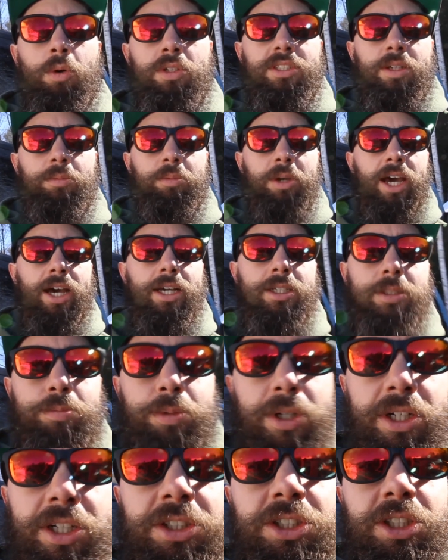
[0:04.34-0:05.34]
What's up guys,
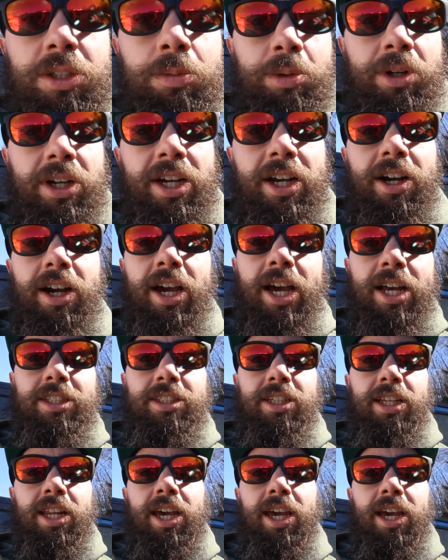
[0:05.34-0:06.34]
Bearded Jeeper here, and
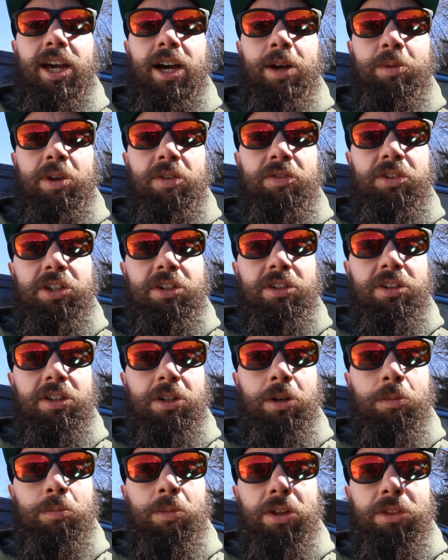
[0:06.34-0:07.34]
today I'm giving you a
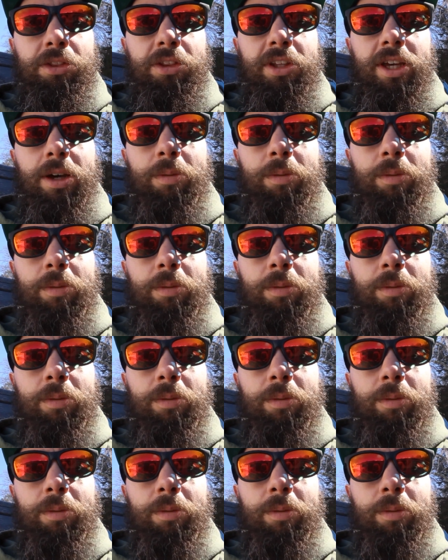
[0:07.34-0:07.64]
little monthly